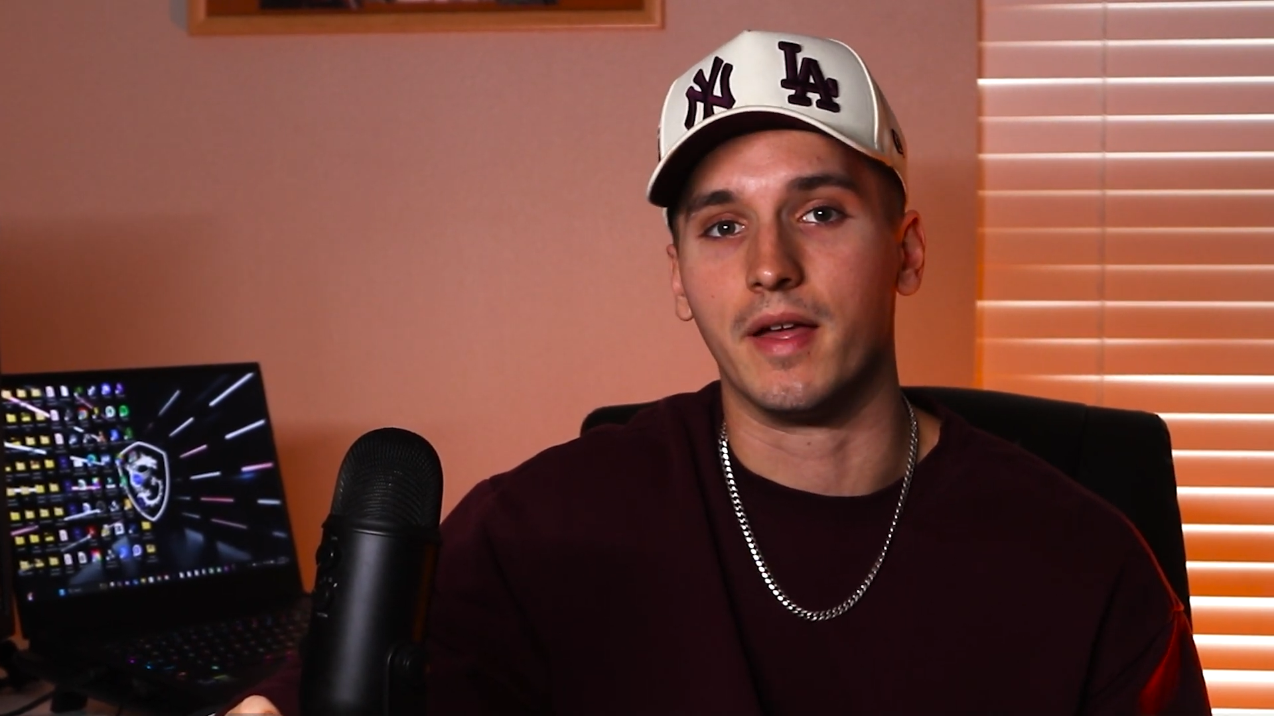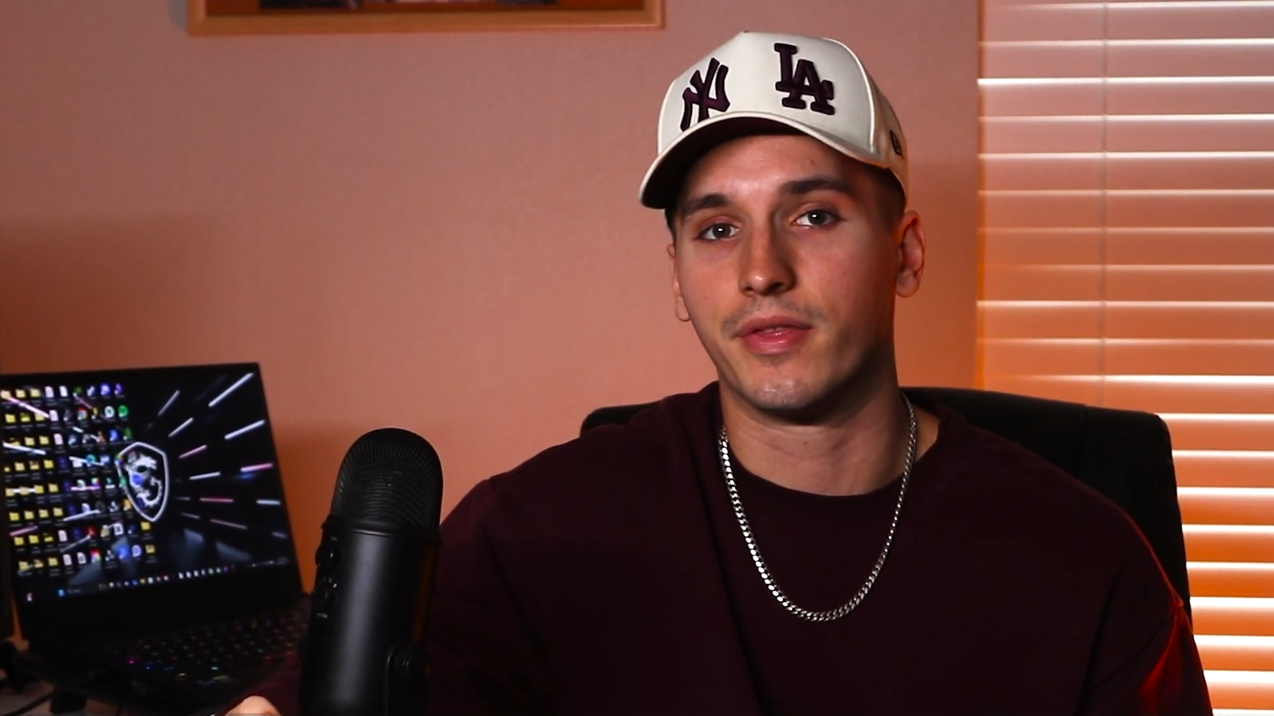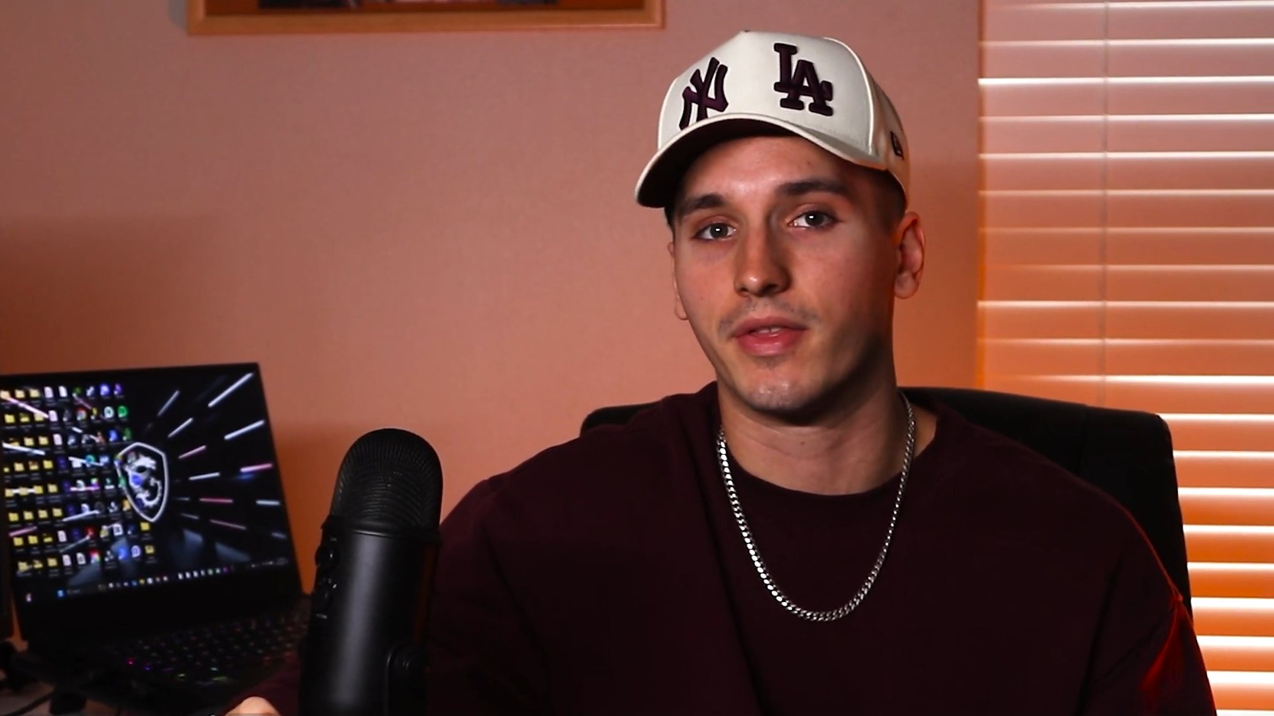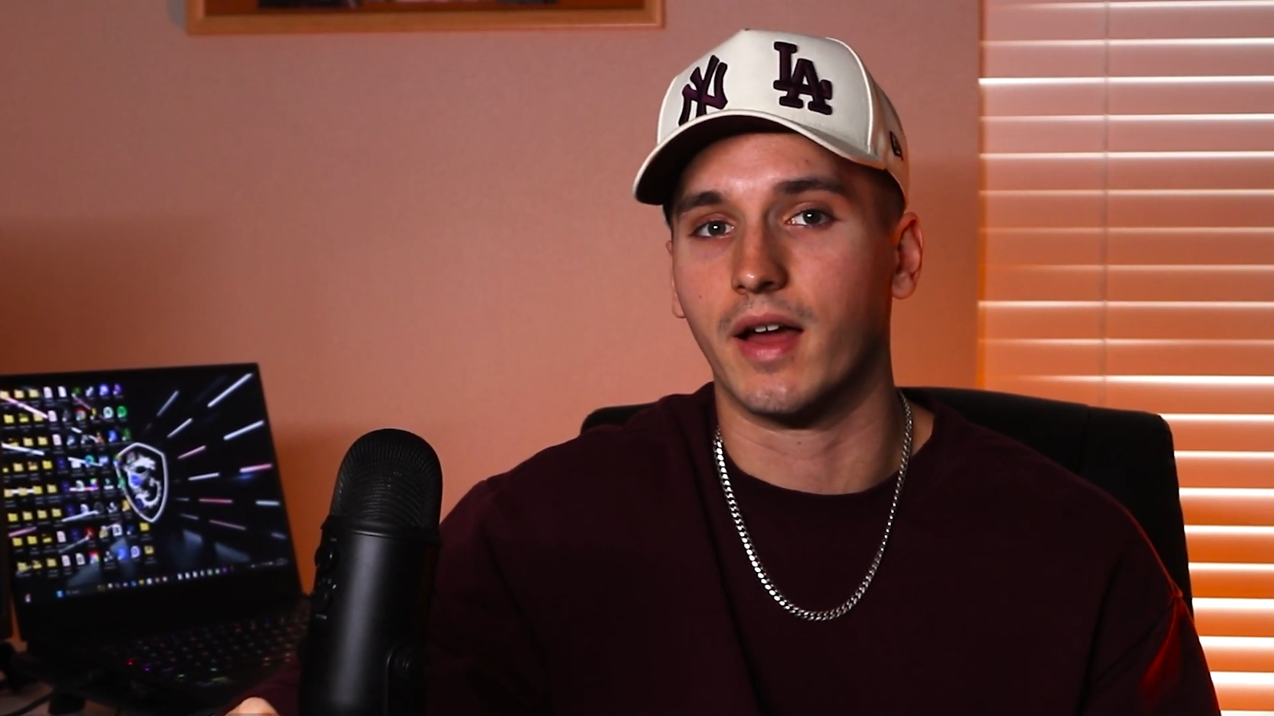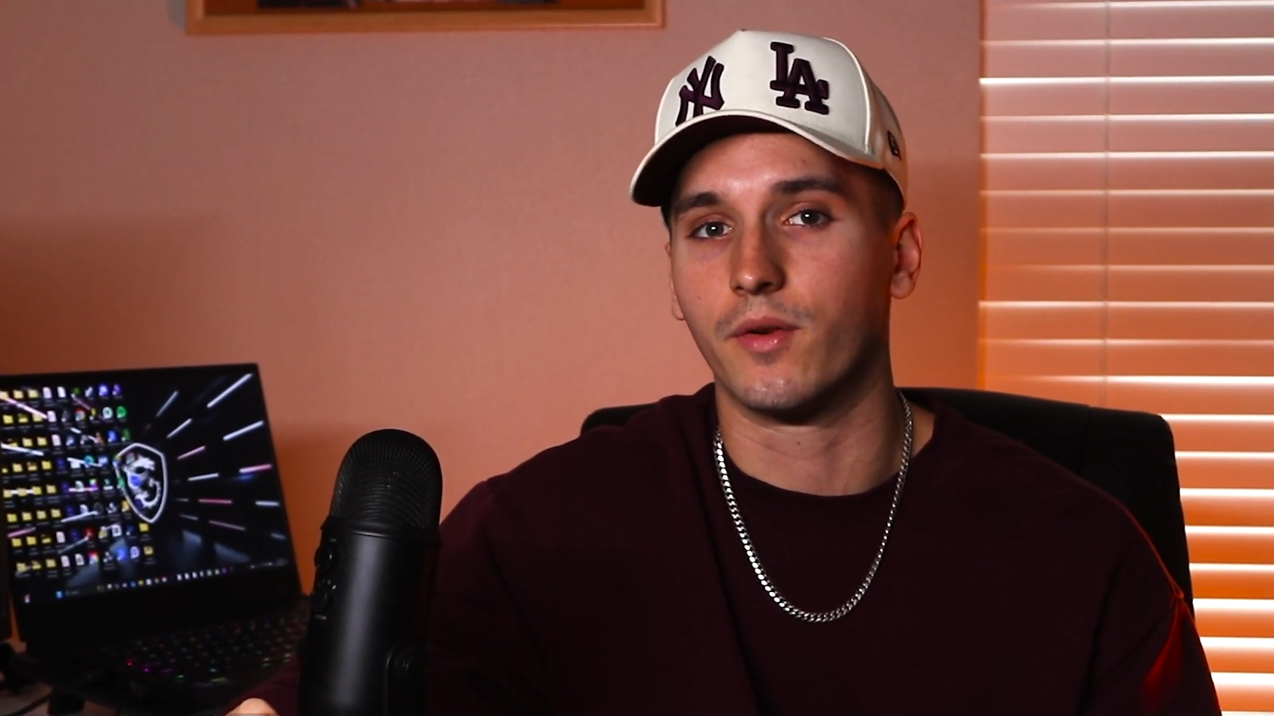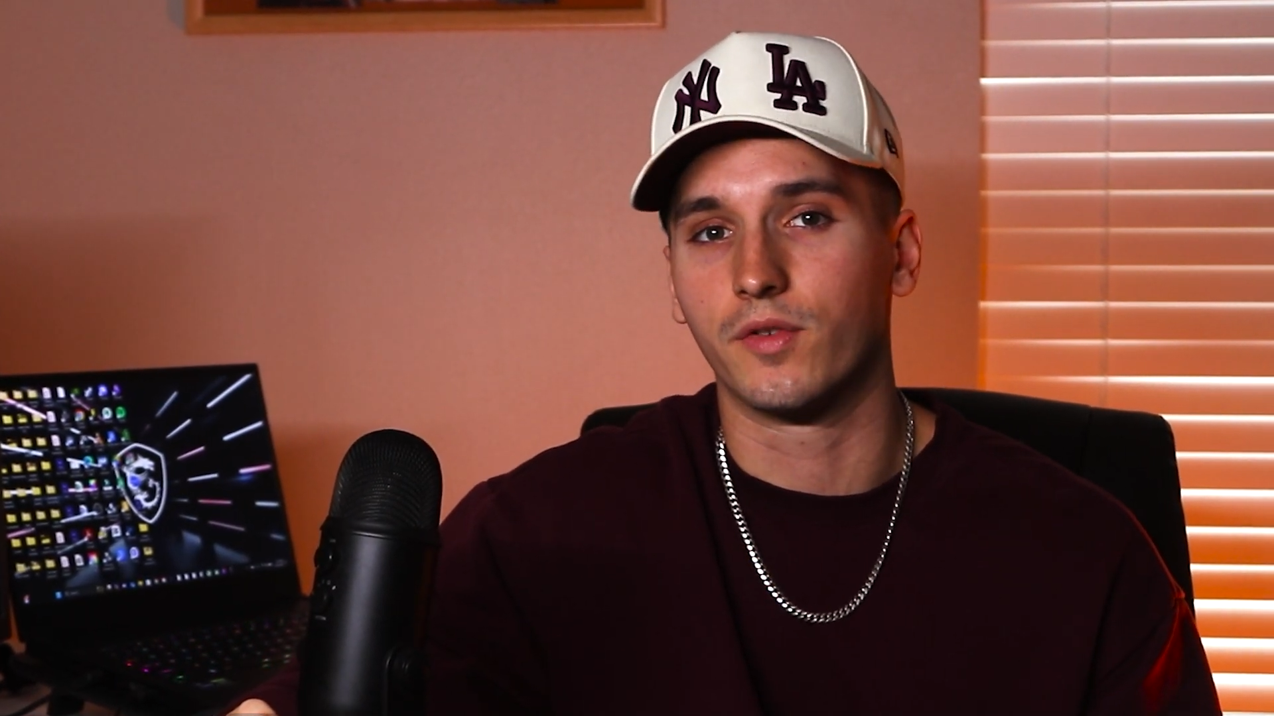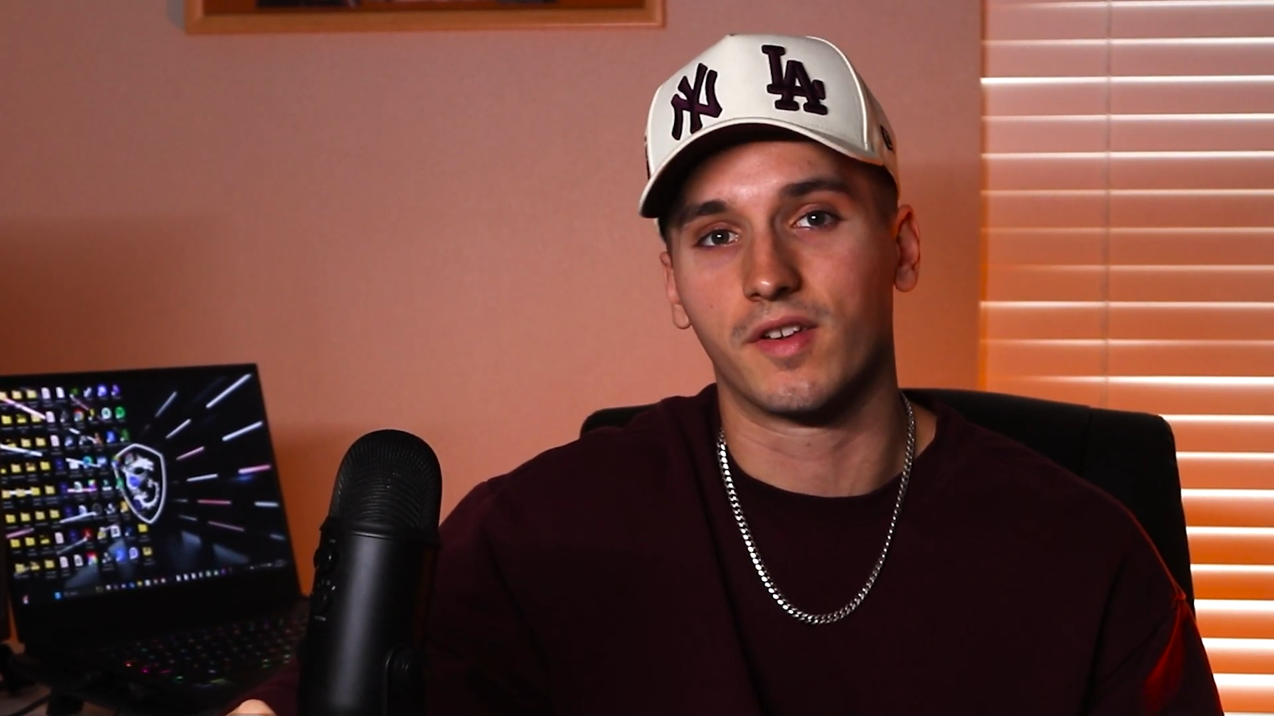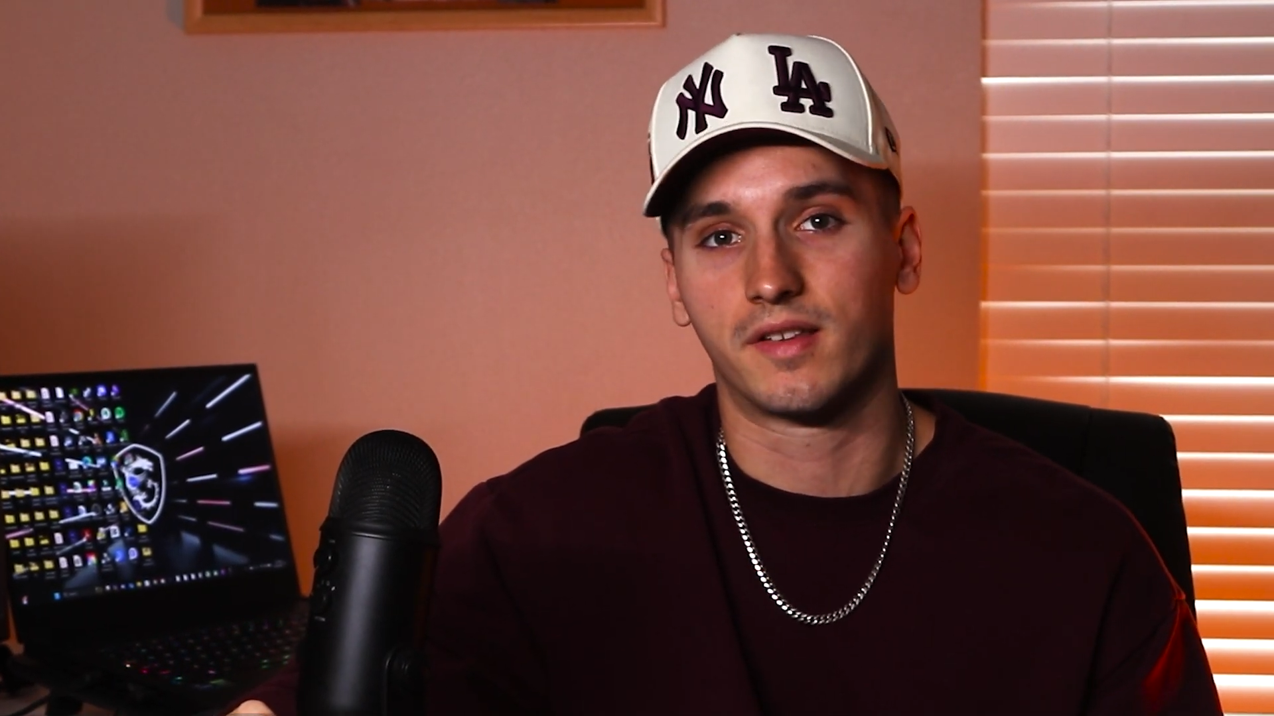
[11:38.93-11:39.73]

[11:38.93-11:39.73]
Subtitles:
and thought it was